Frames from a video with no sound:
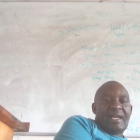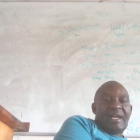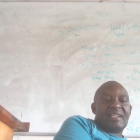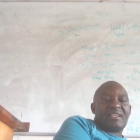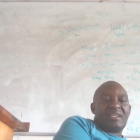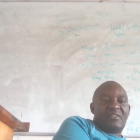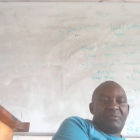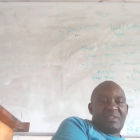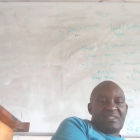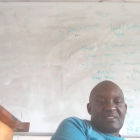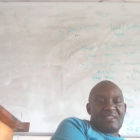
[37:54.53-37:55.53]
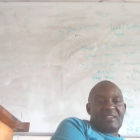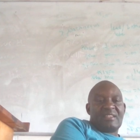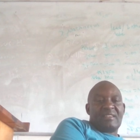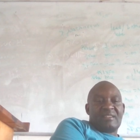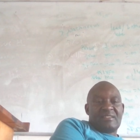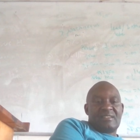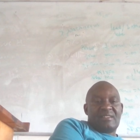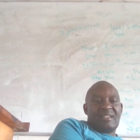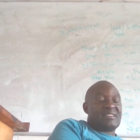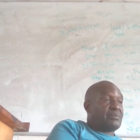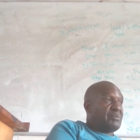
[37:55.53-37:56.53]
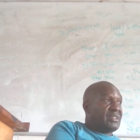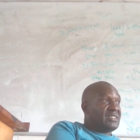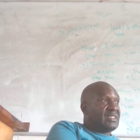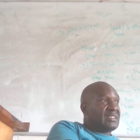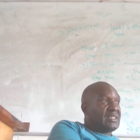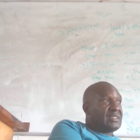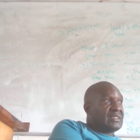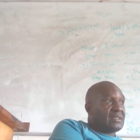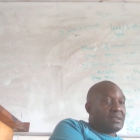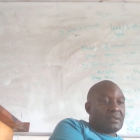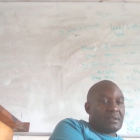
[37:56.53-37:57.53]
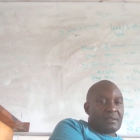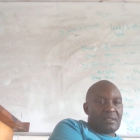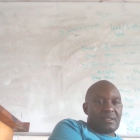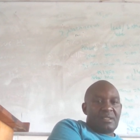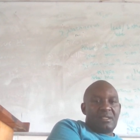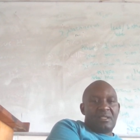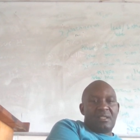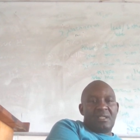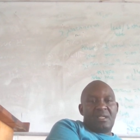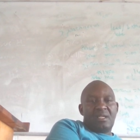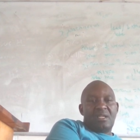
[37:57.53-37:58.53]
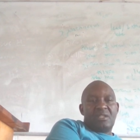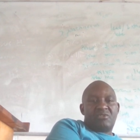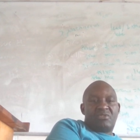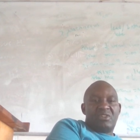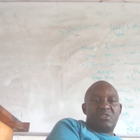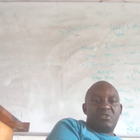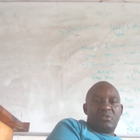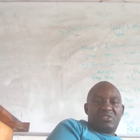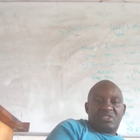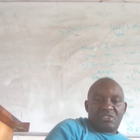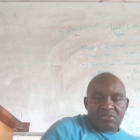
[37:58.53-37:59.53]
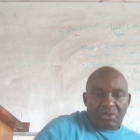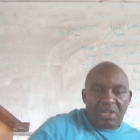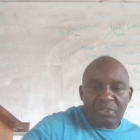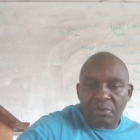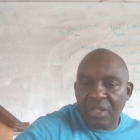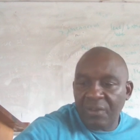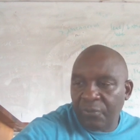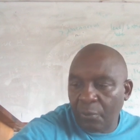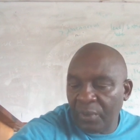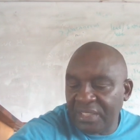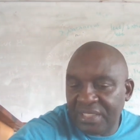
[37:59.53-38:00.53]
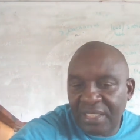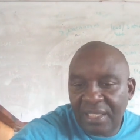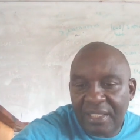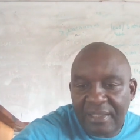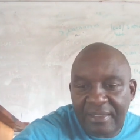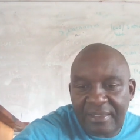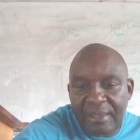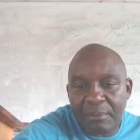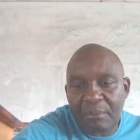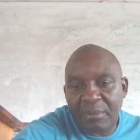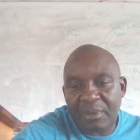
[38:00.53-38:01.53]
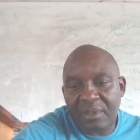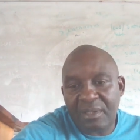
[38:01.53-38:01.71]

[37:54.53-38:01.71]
And governments and others, that's businesses, trade unions, try to influence them